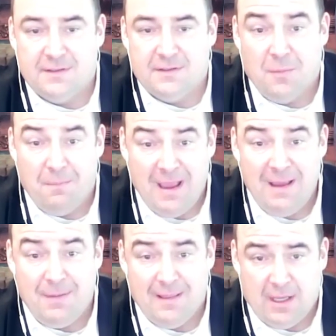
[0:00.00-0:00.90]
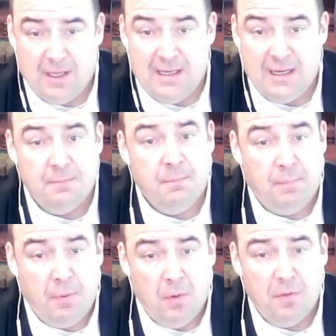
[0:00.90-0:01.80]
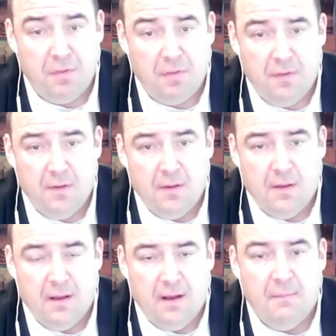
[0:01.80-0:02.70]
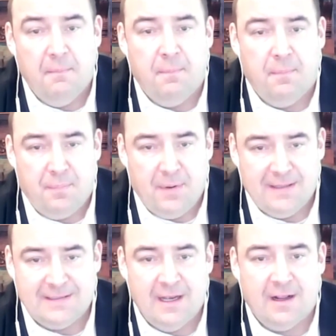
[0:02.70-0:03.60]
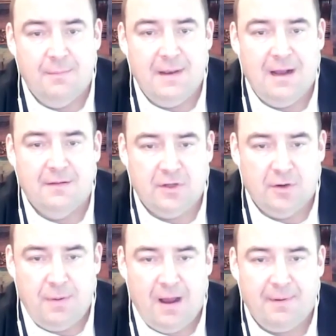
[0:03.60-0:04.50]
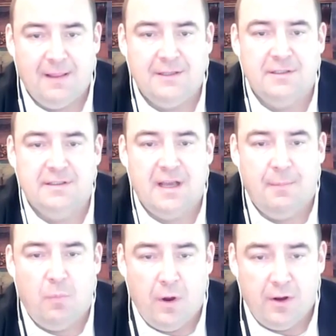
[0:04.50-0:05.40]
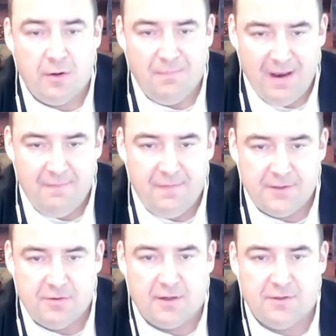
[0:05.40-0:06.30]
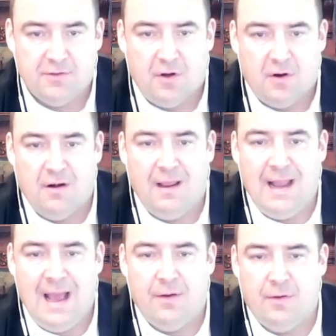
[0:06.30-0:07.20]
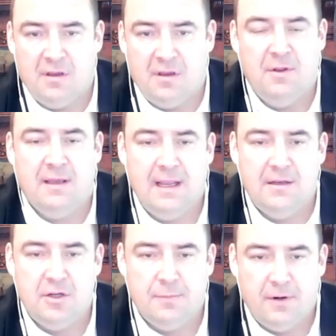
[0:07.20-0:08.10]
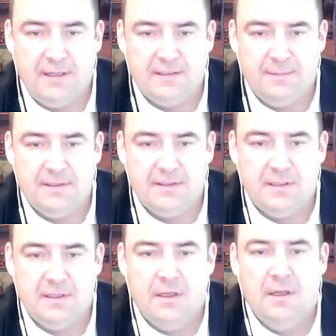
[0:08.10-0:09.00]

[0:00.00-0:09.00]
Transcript: So it may be that you need both, but it's going to come down to your population type, what your benefit structures are, and how you communicate to your participants,